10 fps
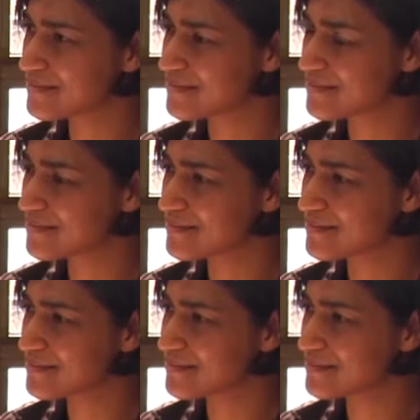
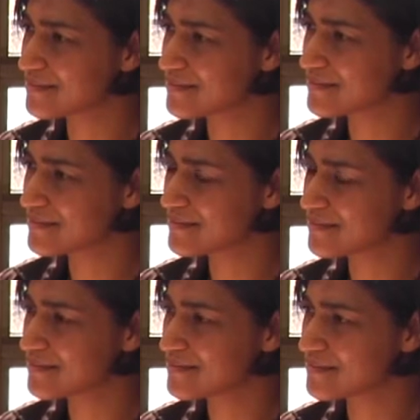
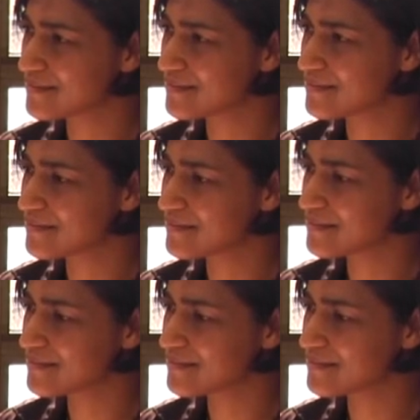[no speech]